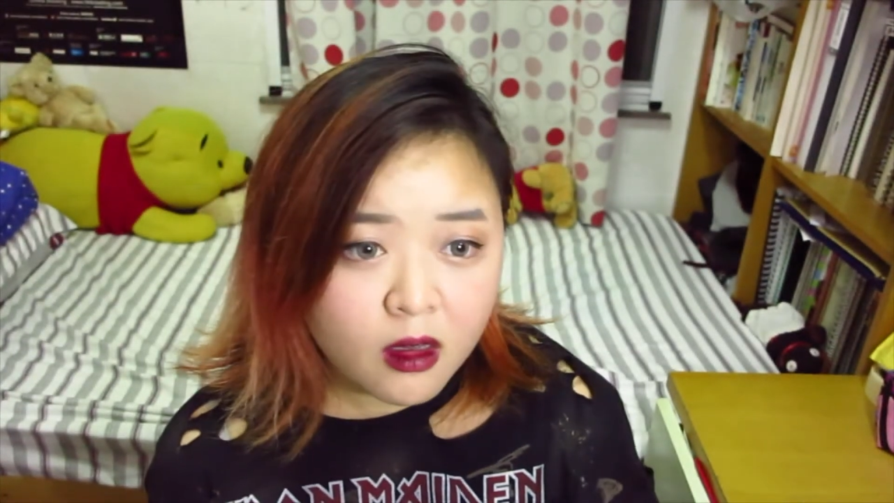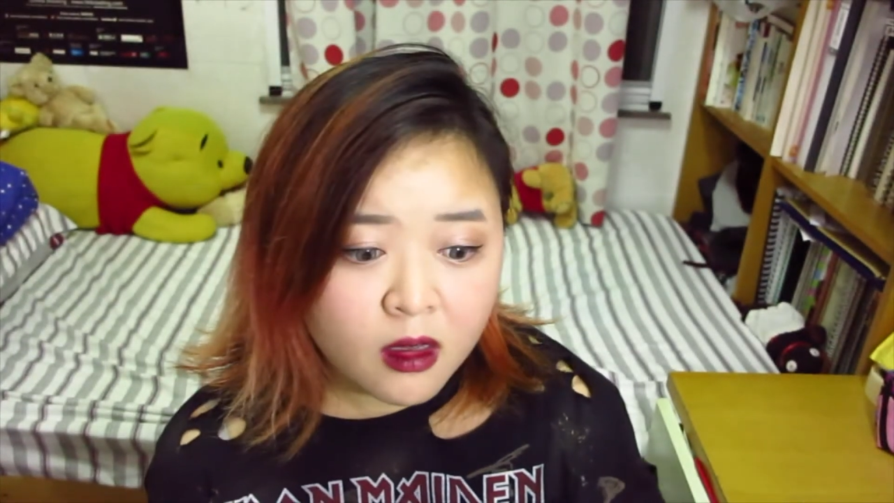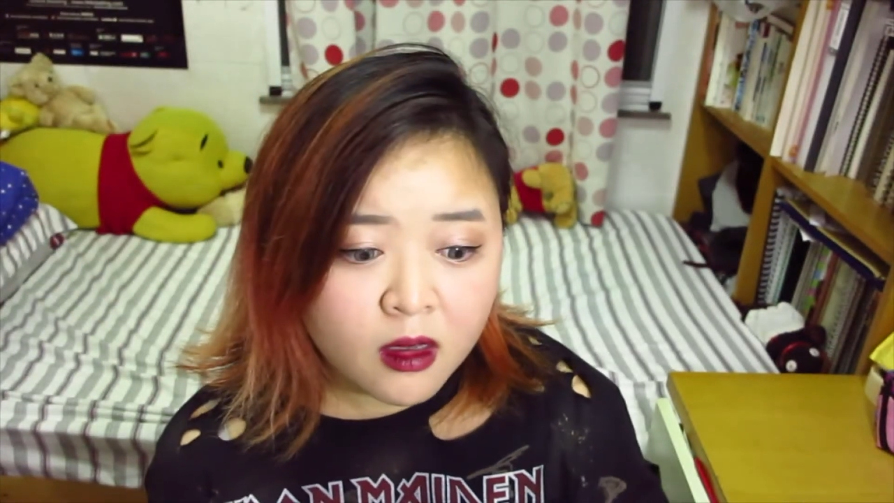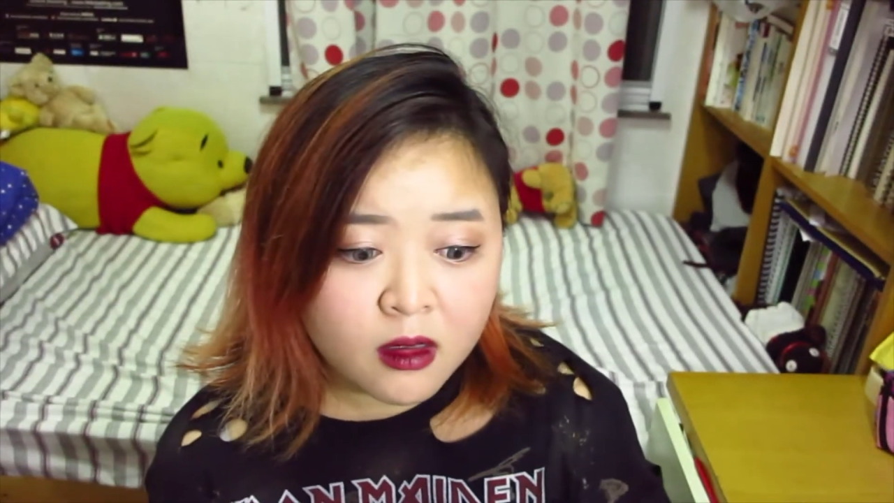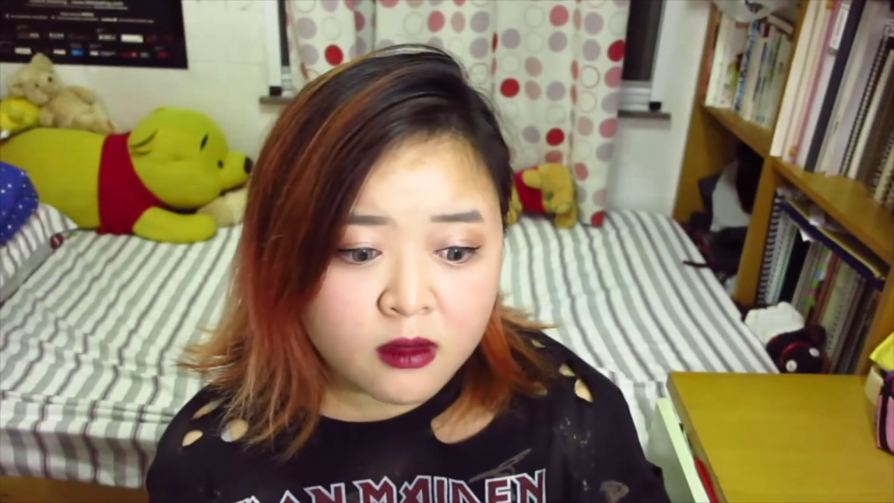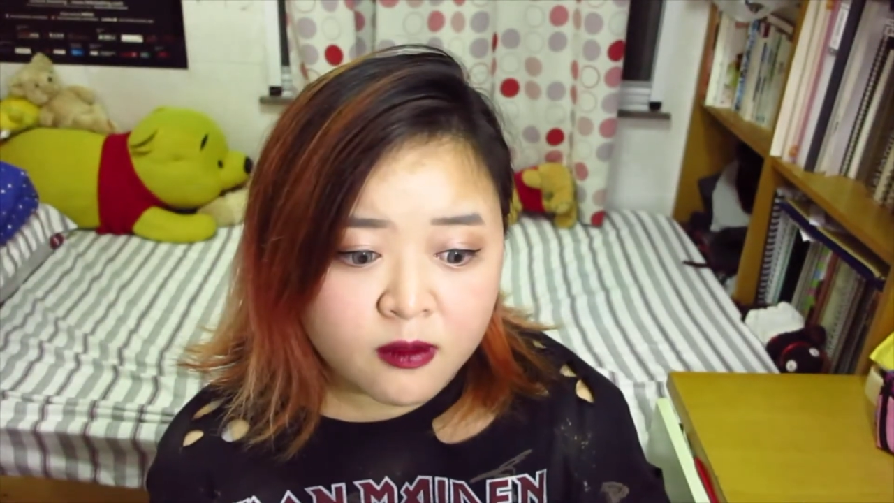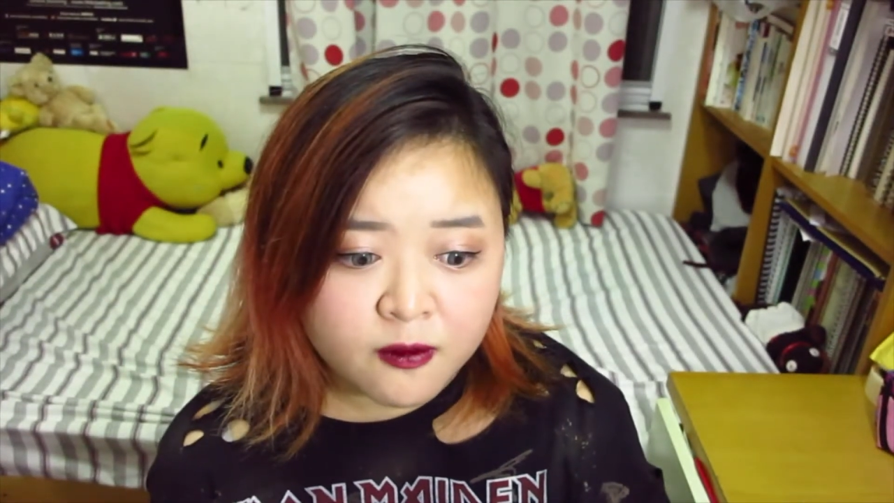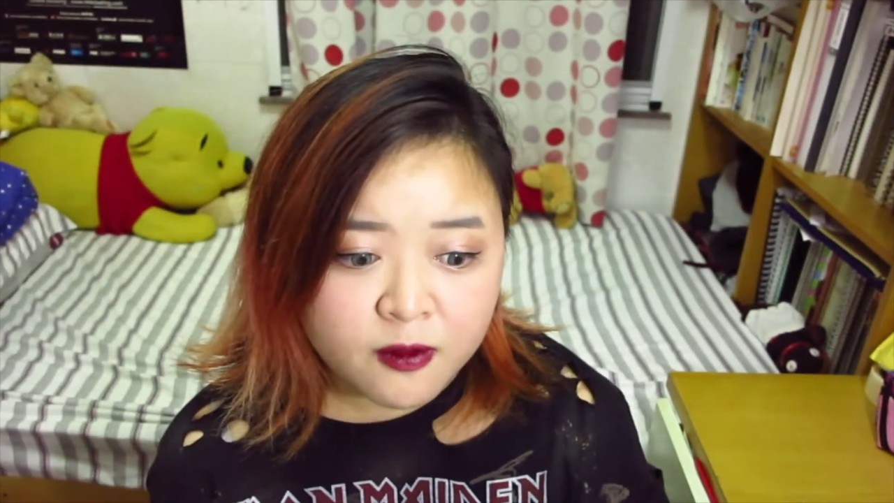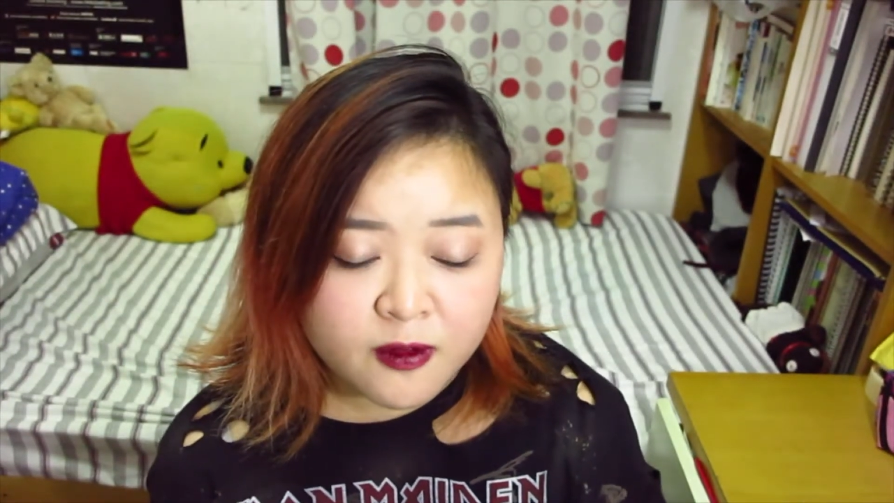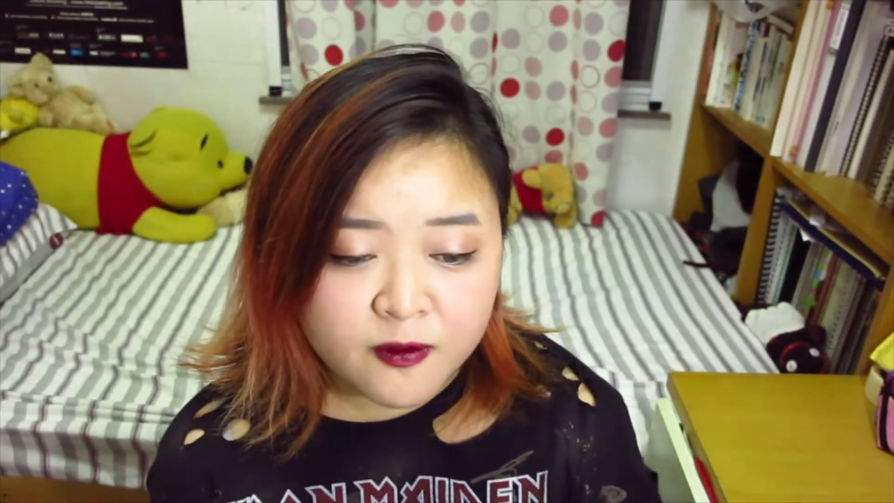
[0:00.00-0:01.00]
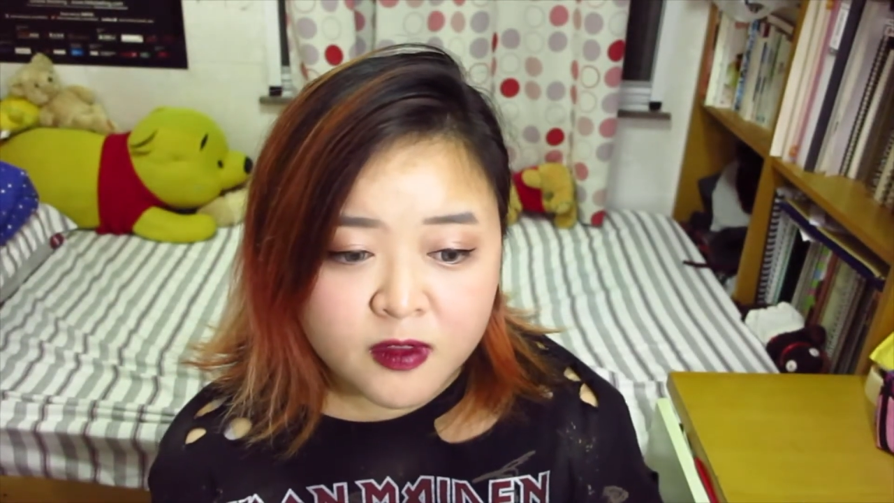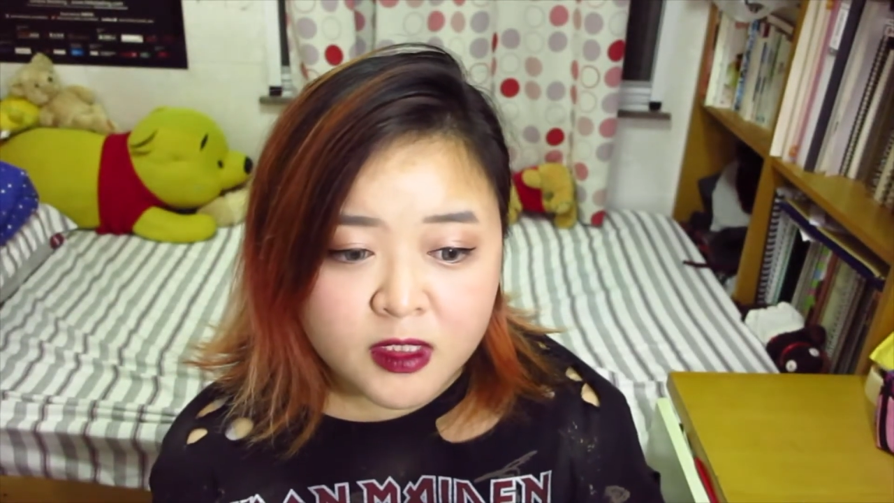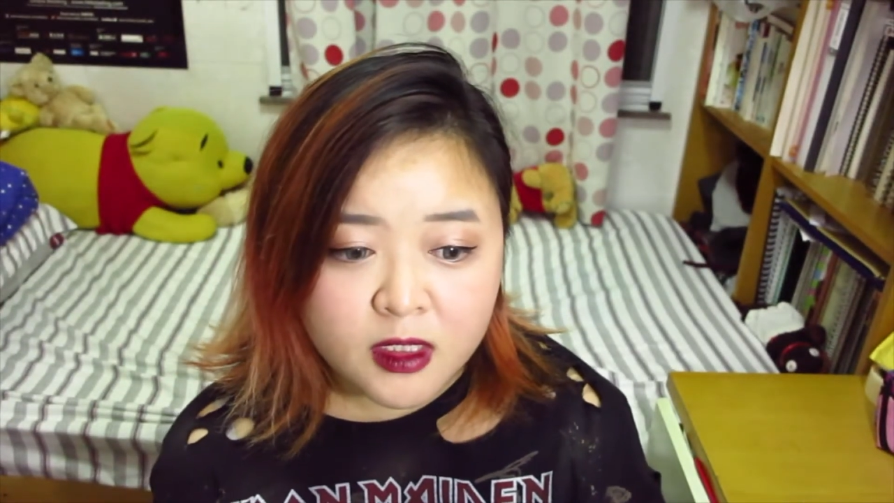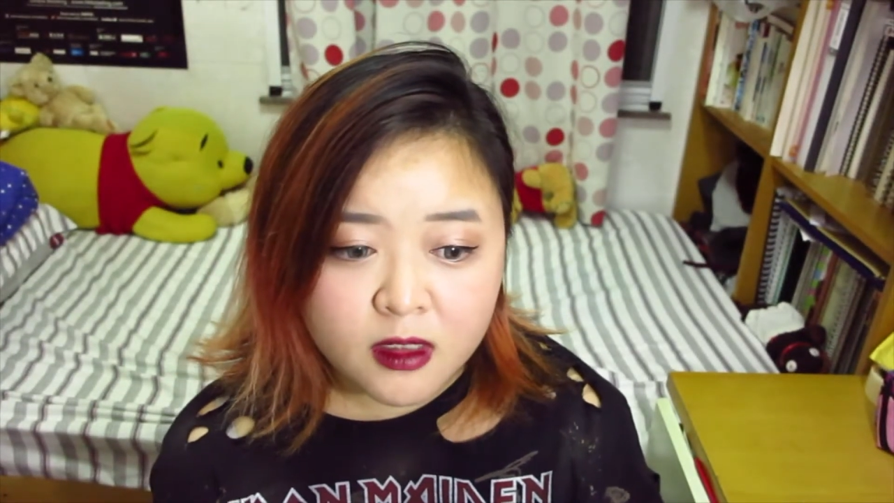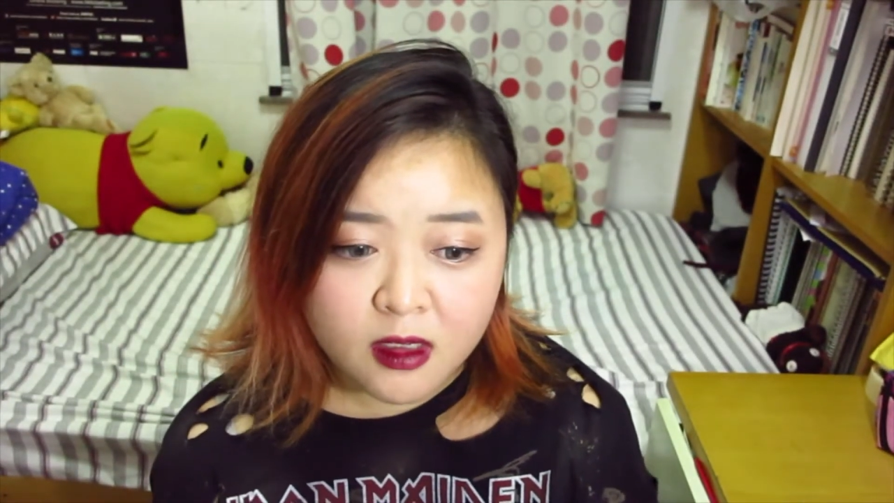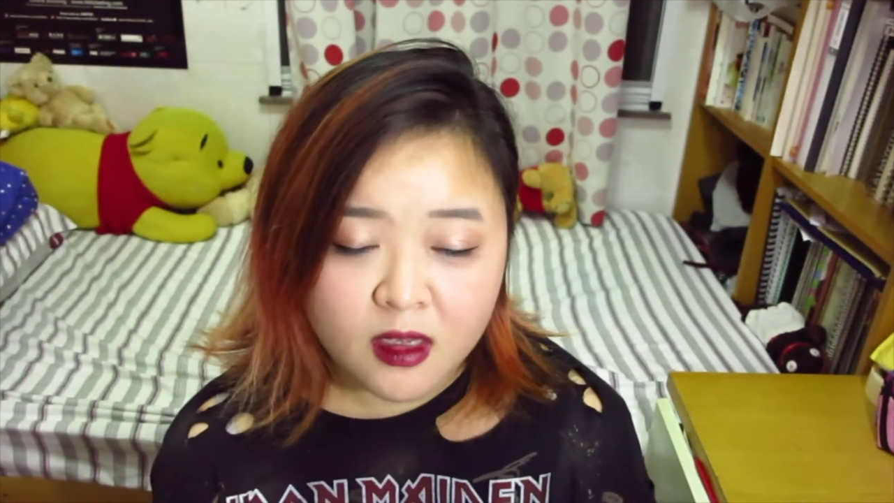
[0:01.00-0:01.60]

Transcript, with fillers: a 15